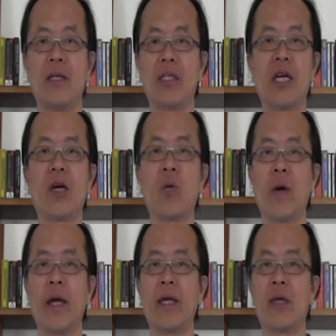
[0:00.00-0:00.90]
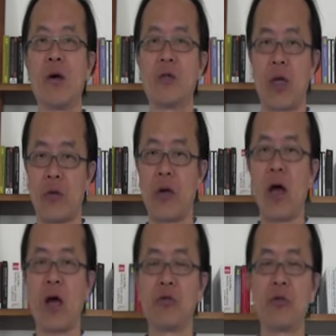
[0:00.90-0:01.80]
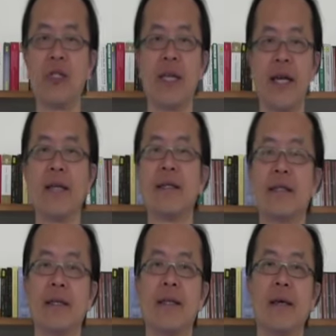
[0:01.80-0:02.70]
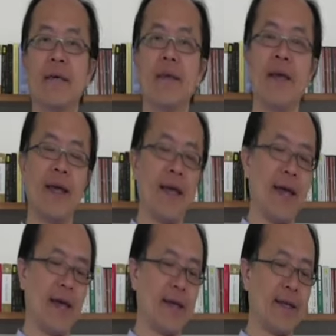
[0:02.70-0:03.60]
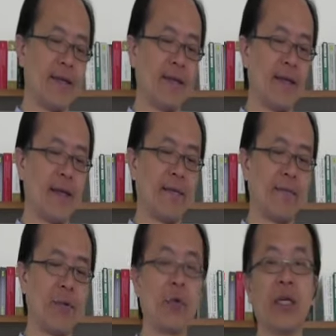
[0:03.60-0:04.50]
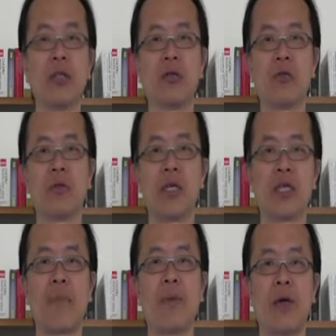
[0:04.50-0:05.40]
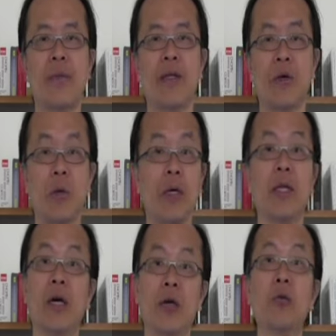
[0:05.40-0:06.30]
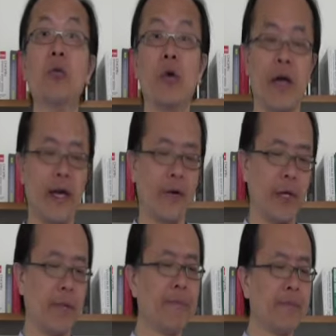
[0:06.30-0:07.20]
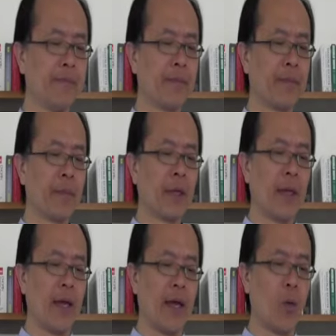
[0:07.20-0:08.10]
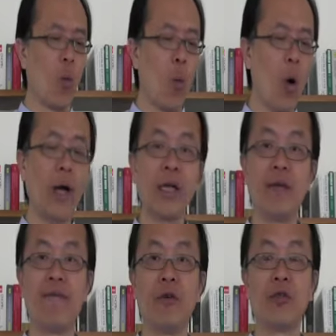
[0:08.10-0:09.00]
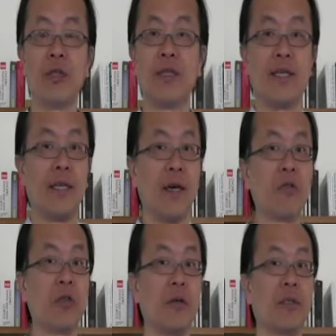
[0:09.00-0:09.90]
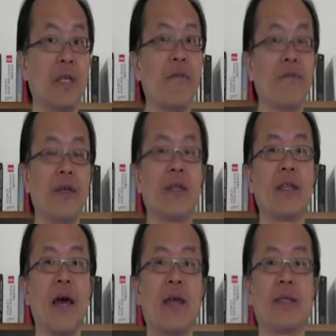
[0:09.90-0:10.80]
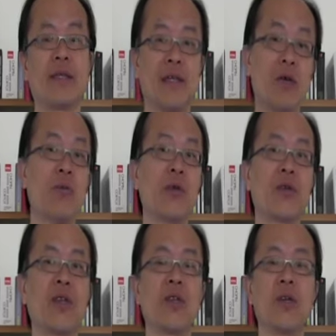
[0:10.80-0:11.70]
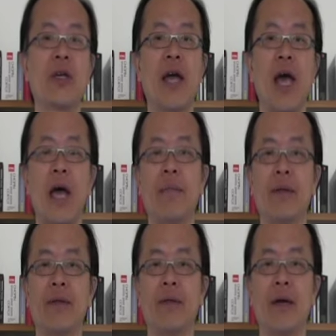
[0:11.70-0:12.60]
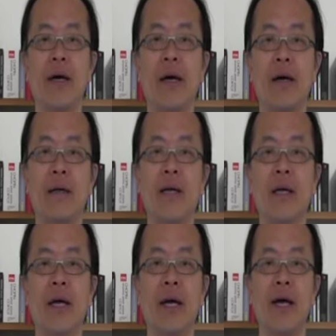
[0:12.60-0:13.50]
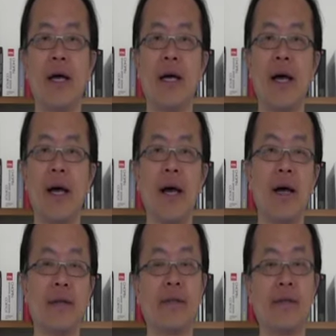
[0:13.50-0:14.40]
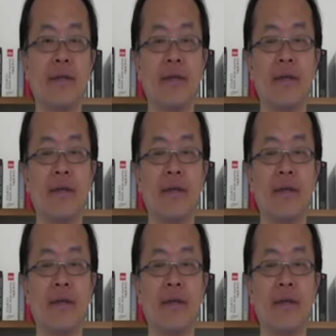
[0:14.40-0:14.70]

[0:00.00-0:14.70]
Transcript: then take away those agricultural land and build into the suburban or the rural area. And water efficiency also is something that in recent years have been on